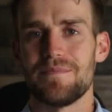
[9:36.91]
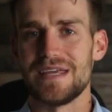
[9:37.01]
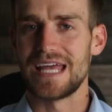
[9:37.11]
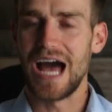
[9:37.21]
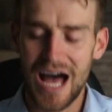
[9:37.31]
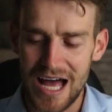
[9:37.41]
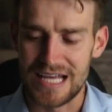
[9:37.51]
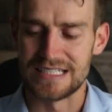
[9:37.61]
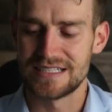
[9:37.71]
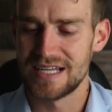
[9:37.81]

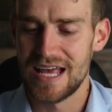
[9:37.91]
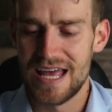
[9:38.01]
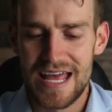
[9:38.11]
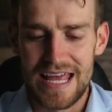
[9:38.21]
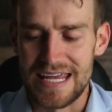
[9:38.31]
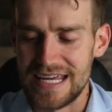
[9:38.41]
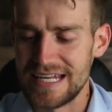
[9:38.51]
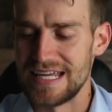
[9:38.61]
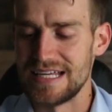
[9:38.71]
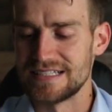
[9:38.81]
because
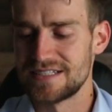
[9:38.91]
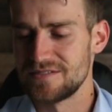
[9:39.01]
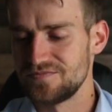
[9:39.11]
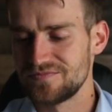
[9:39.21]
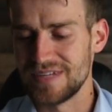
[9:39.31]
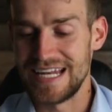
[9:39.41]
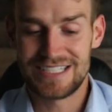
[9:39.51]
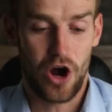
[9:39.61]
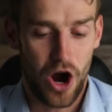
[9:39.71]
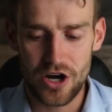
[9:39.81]
it is
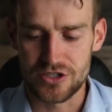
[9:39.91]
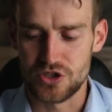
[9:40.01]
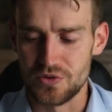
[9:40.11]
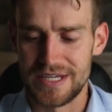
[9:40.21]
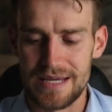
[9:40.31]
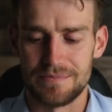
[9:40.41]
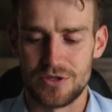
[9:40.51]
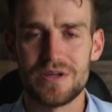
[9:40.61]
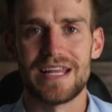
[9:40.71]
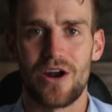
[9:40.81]
it's hard to keep
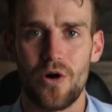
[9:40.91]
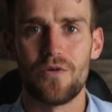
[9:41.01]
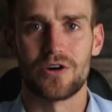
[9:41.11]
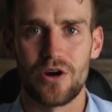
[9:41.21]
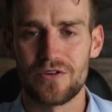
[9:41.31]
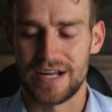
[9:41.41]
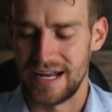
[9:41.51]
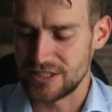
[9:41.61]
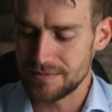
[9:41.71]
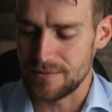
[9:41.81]
doing that over and over
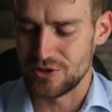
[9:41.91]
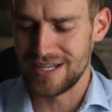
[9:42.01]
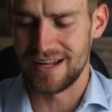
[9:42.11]
again. And sometimes